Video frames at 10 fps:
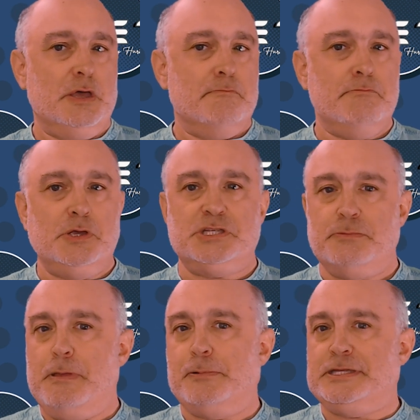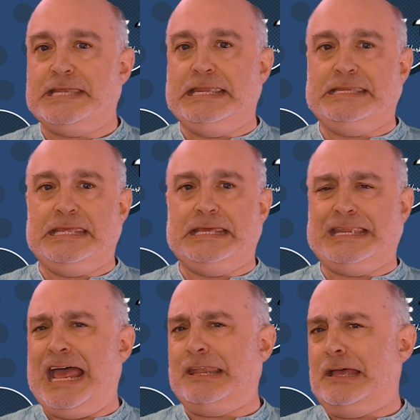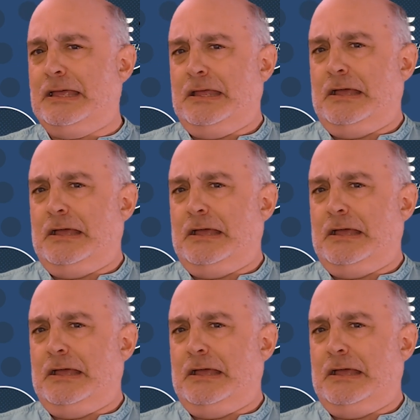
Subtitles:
Most of the people attending had had a